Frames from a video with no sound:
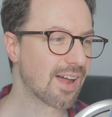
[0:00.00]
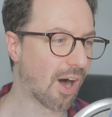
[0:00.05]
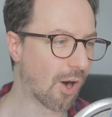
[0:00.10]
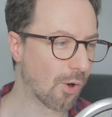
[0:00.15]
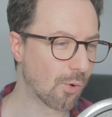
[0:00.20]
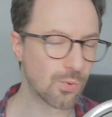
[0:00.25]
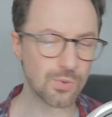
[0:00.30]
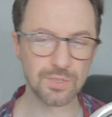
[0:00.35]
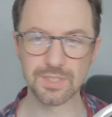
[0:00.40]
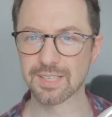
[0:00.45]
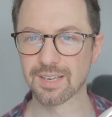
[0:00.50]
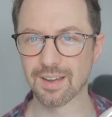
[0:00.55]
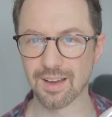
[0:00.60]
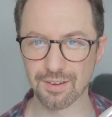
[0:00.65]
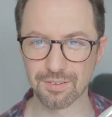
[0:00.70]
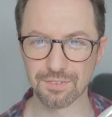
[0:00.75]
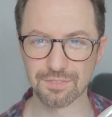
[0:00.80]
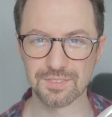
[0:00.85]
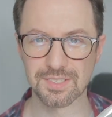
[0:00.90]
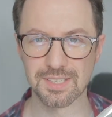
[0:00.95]
old
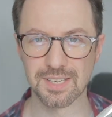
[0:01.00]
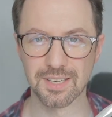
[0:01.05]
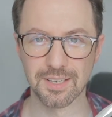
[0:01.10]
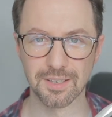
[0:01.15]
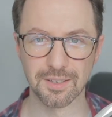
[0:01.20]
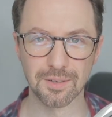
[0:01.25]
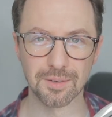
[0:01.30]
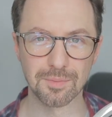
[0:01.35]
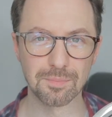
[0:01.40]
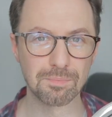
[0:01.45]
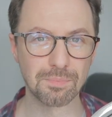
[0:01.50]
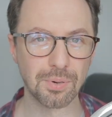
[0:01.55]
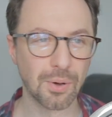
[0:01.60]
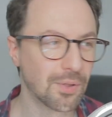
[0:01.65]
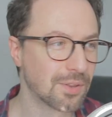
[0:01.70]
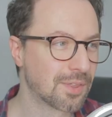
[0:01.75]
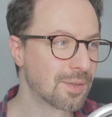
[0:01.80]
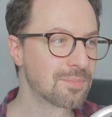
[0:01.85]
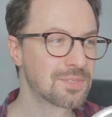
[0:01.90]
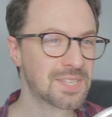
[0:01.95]
enough to
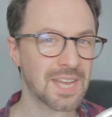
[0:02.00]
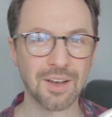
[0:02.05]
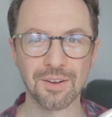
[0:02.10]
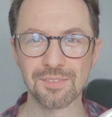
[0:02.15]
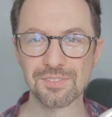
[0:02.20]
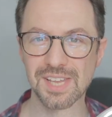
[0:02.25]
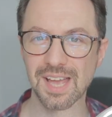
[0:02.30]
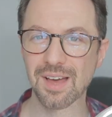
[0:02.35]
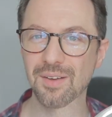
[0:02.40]
put themselves